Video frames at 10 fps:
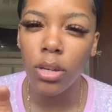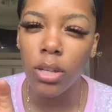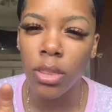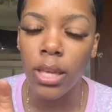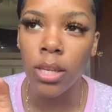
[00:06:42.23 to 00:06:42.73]

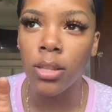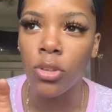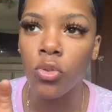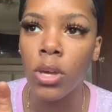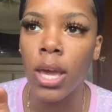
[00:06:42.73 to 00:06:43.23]
then
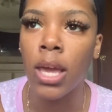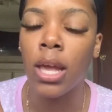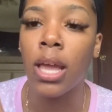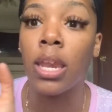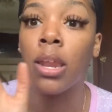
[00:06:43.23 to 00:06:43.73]
you can.
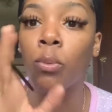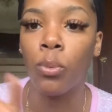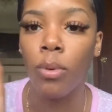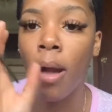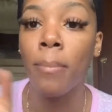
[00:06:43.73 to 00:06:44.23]
And
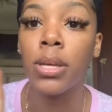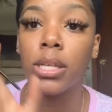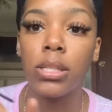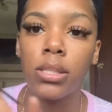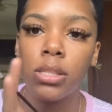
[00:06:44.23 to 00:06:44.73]
I'm
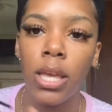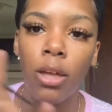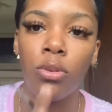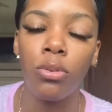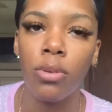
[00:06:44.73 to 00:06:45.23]

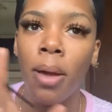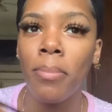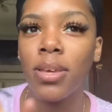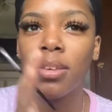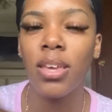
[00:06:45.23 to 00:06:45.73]

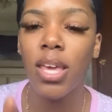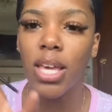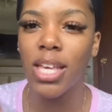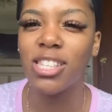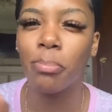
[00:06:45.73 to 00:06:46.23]
gonna
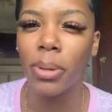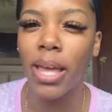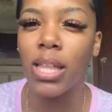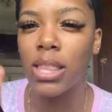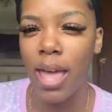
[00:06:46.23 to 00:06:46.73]

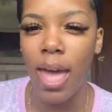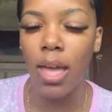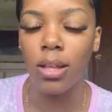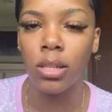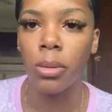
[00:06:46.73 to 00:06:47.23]
explain that
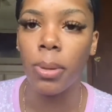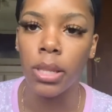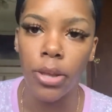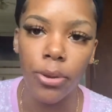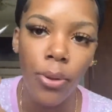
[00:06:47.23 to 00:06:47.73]
a little bit
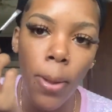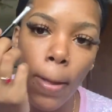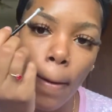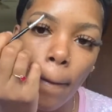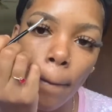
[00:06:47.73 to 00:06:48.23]
later.
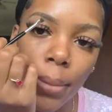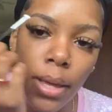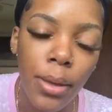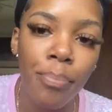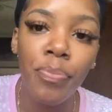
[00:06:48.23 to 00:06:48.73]

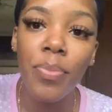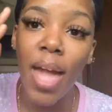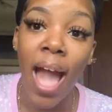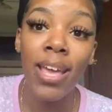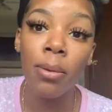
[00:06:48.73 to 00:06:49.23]
But
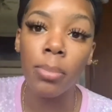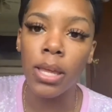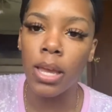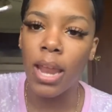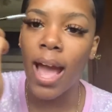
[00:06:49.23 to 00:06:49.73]
I can
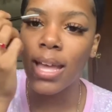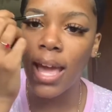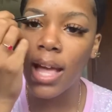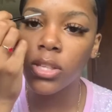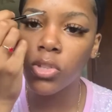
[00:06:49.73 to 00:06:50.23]
blend. I
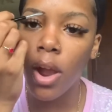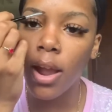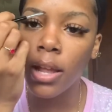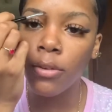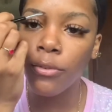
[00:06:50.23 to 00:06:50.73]
can start
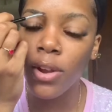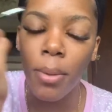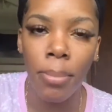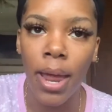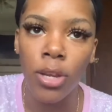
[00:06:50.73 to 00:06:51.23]
in the front,
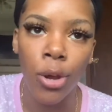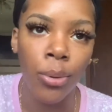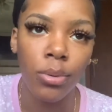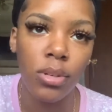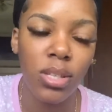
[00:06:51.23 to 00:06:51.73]
but I don't,
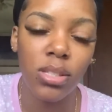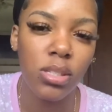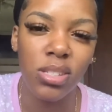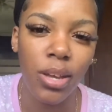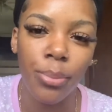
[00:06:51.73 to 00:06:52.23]
because
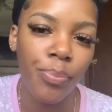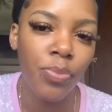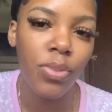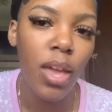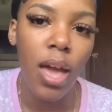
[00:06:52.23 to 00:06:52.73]
no,
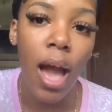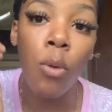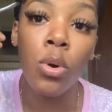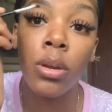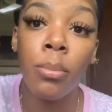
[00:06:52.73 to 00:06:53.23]
I
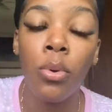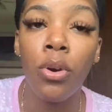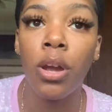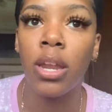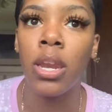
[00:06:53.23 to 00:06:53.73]
want a
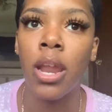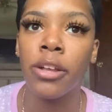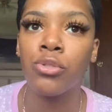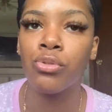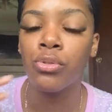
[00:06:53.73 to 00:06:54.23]
more
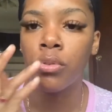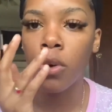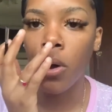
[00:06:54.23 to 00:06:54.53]
natural,